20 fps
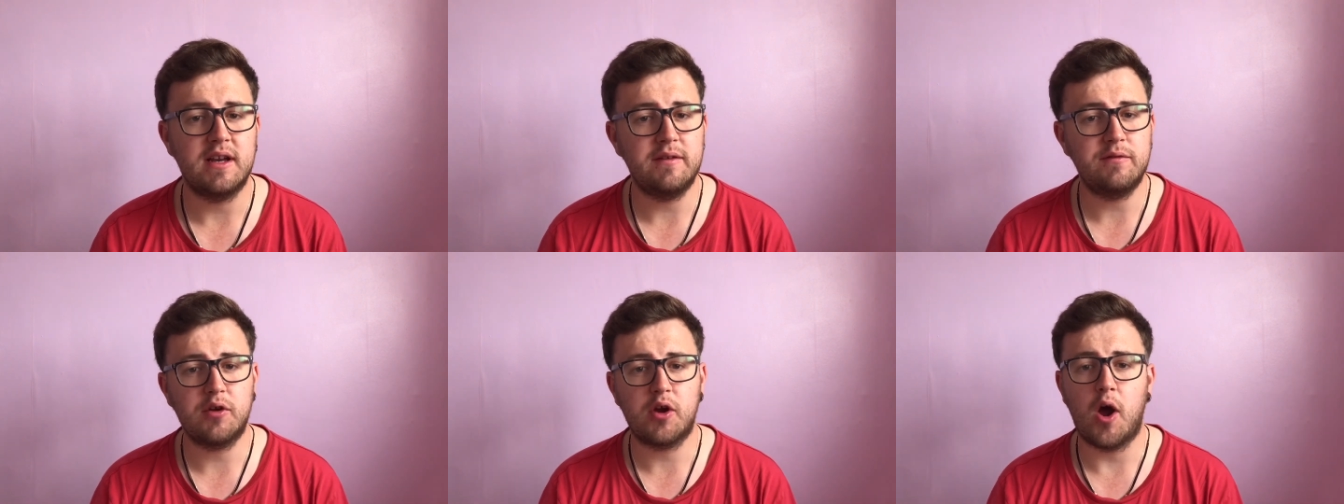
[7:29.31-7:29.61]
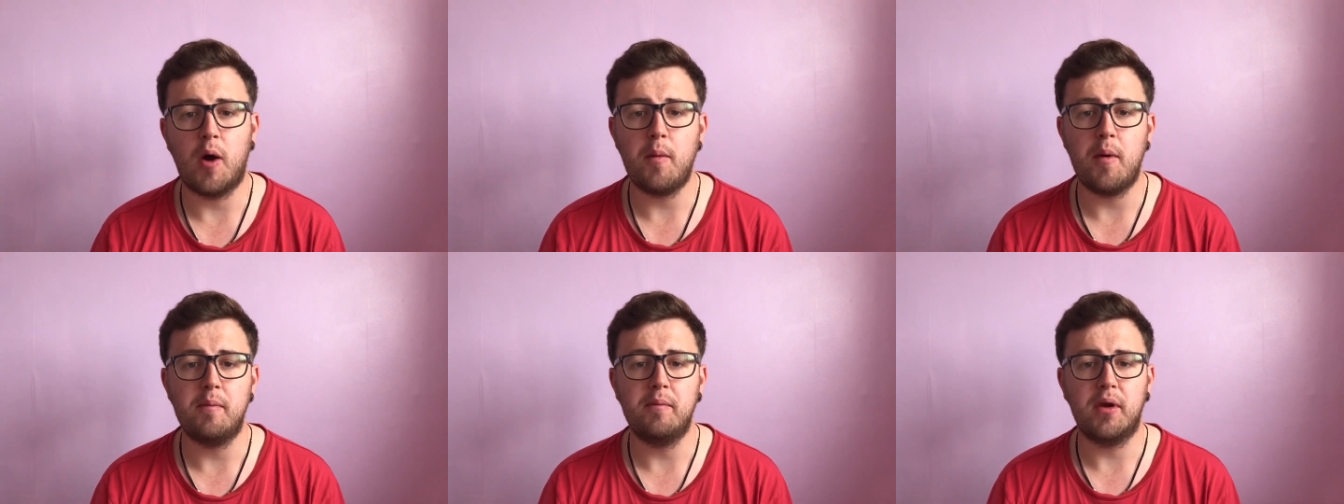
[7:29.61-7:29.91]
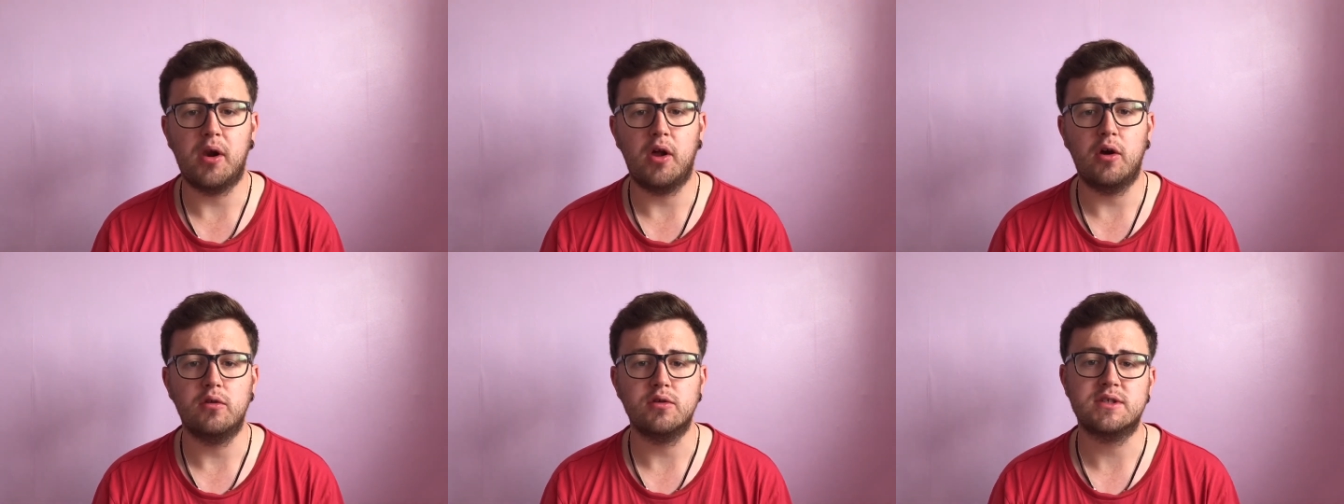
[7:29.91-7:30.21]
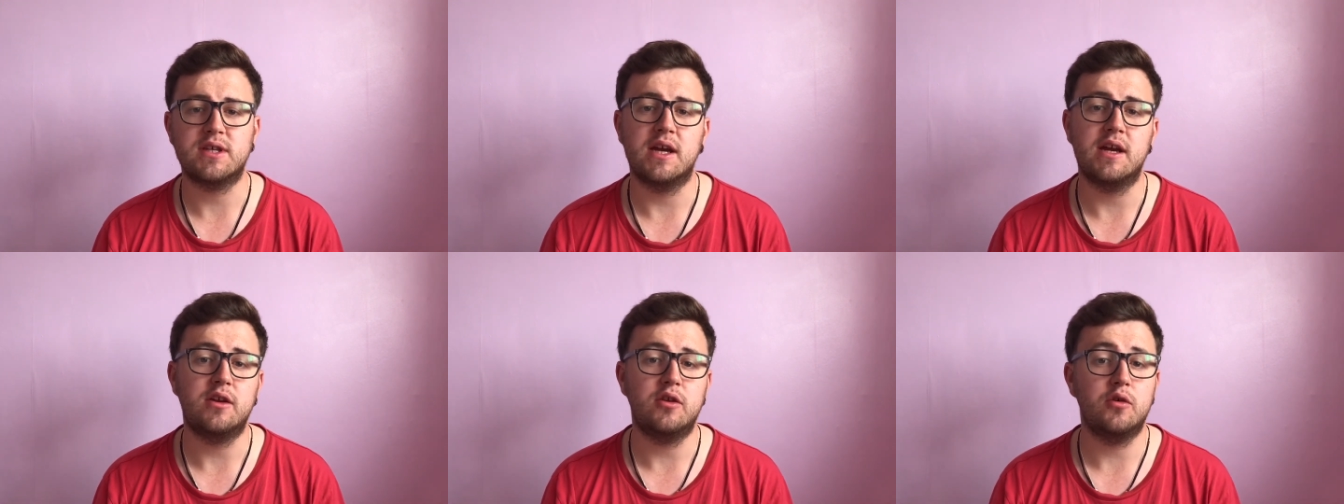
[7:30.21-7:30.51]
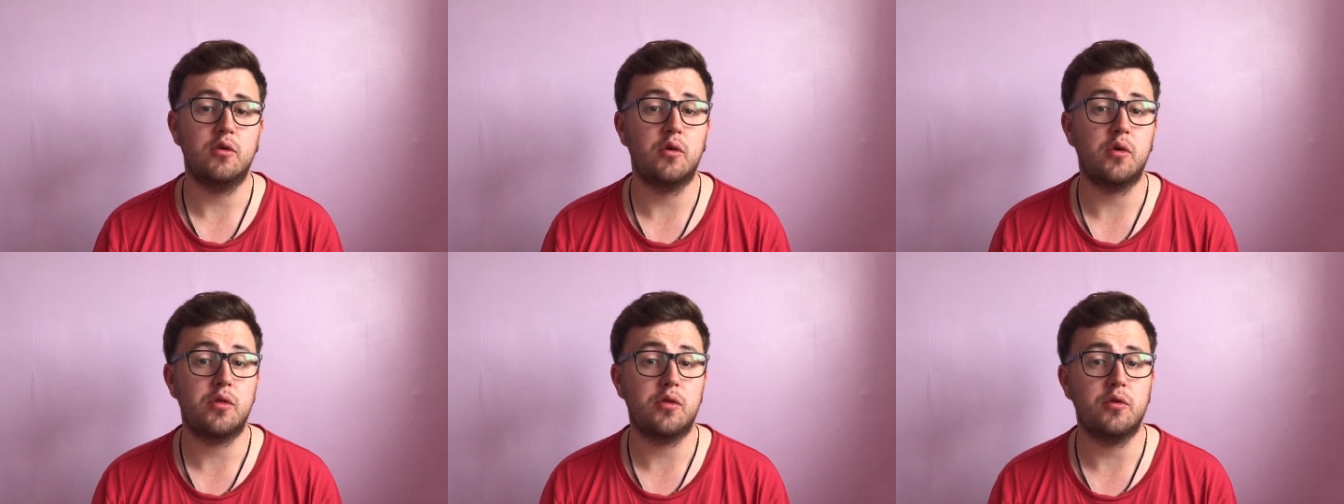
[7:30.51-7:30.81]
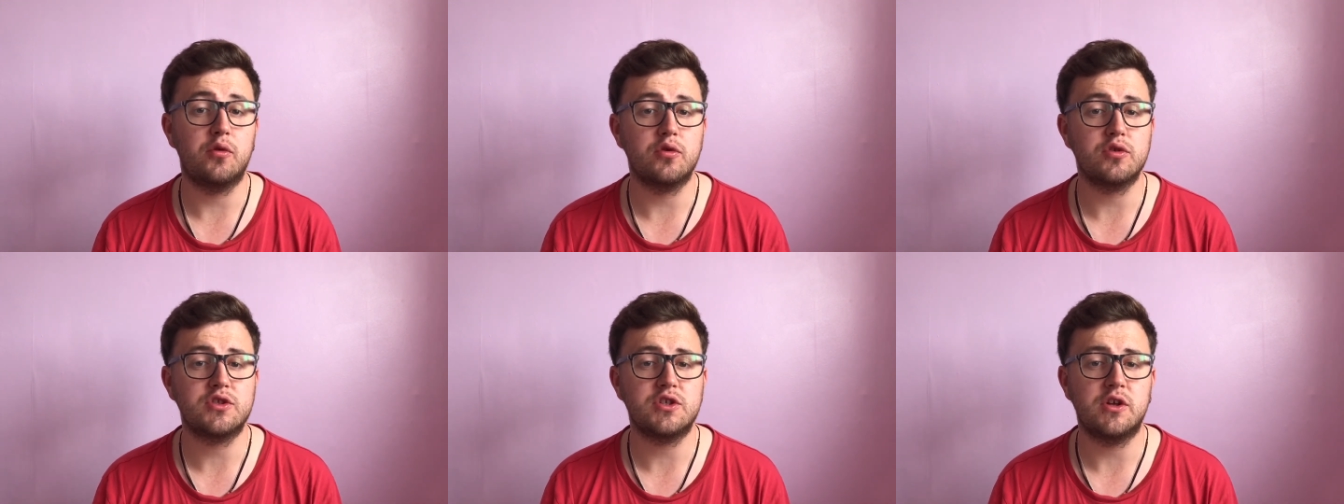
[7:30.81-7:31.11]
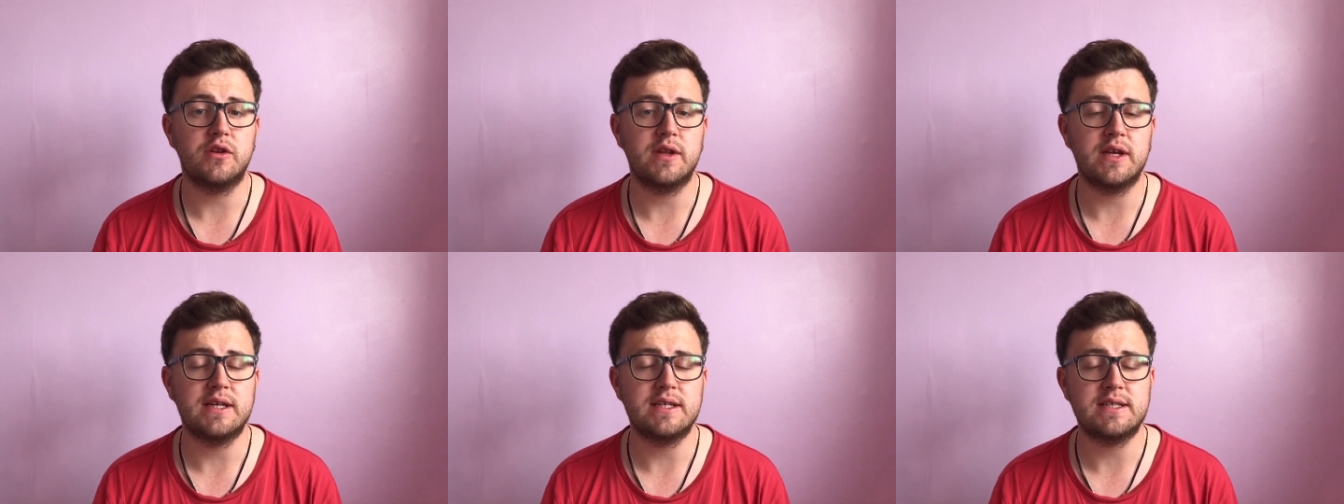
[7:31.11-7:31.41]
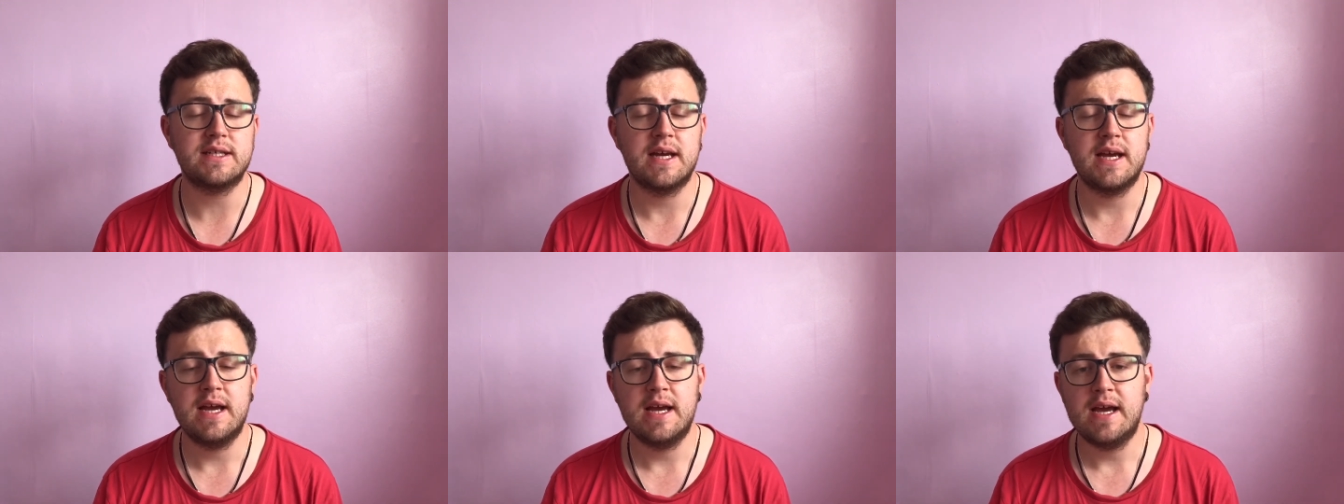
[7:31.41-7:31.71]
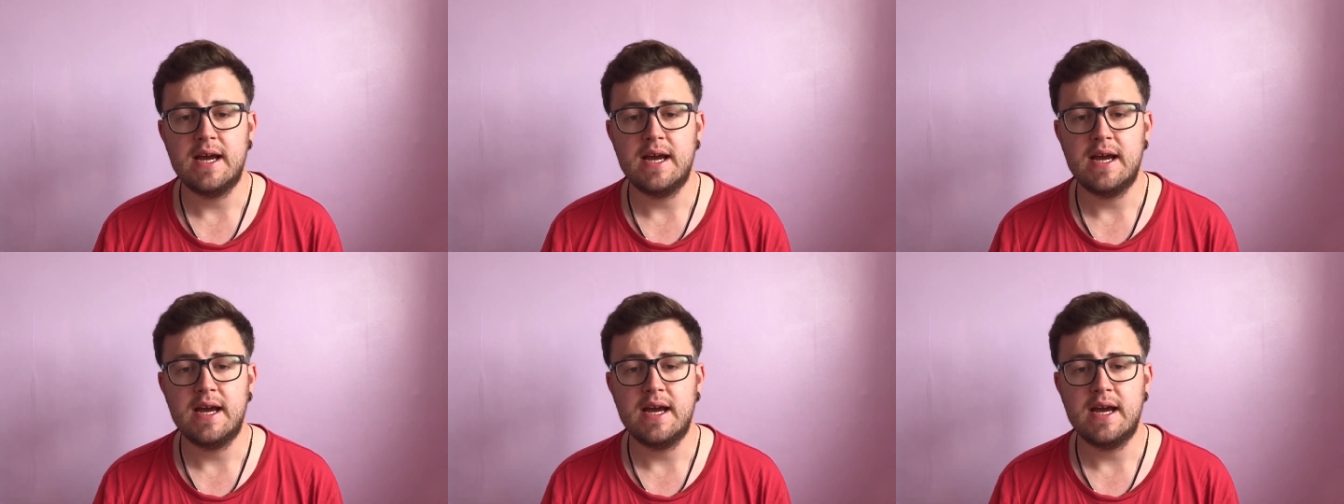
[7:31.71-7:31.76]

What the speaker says: leave a comment below saying your thoughts on this.